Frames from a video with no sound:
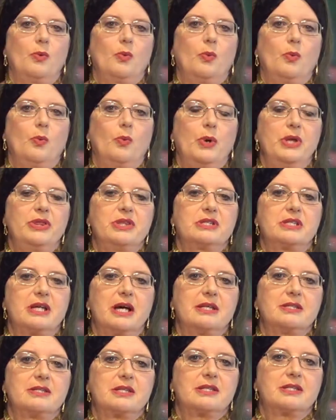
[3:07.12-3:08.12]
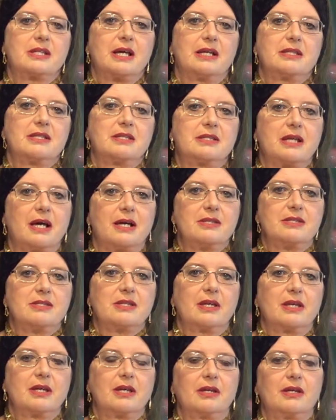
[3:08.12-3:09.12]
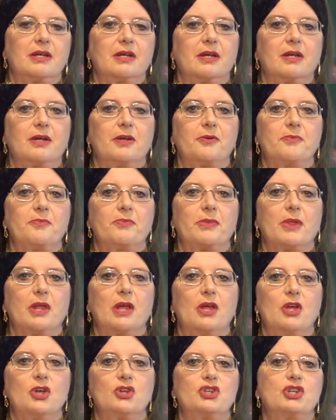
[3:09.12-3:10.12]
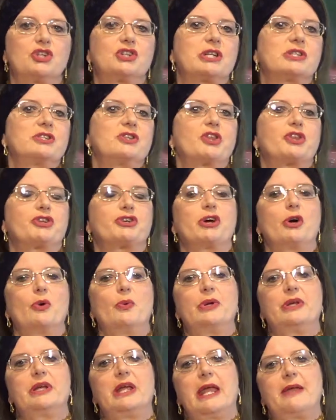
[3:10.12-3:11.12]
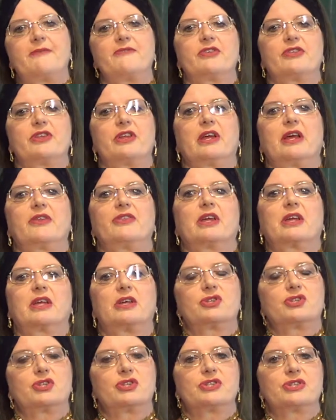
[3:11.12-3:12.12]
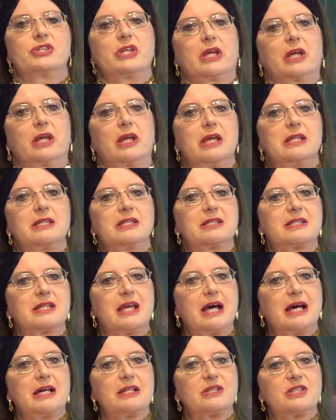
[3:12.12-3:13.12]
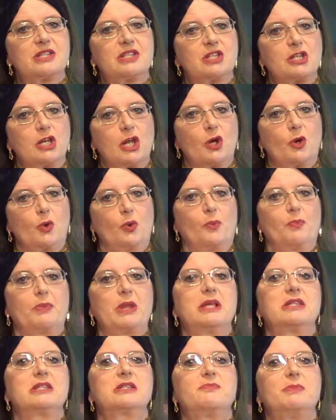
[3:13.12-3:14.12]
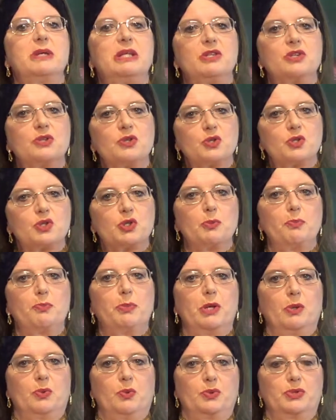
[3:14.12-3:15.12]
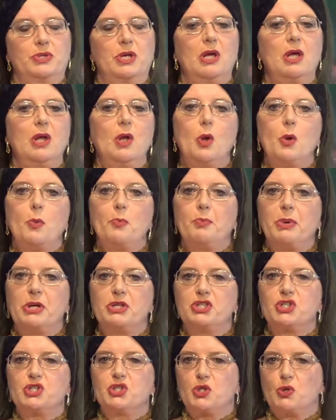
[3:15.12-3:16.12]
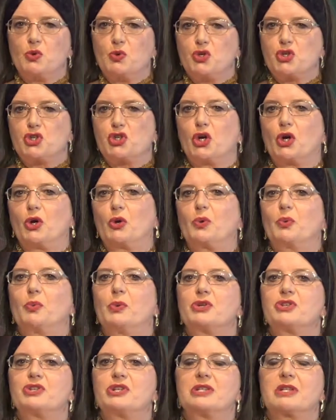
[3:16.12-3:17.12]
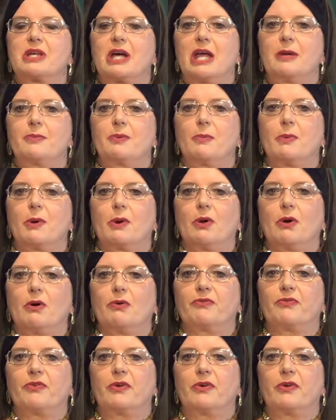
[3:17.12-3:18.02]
When the dancer starts dancing, she doesn't throw in everything in the kitchen sink. It starts slow. It's meant to build, but still show what she's capable of.